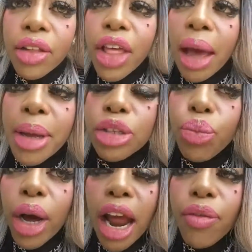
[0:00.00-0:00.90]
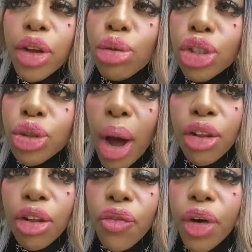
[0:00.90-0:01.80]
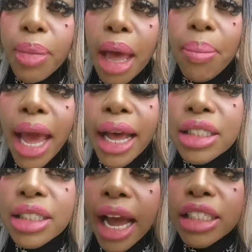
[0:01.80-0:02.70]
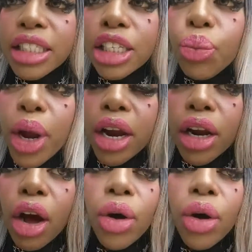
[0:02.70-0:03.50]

that means whatever you swallow from that mad scientist weirdo,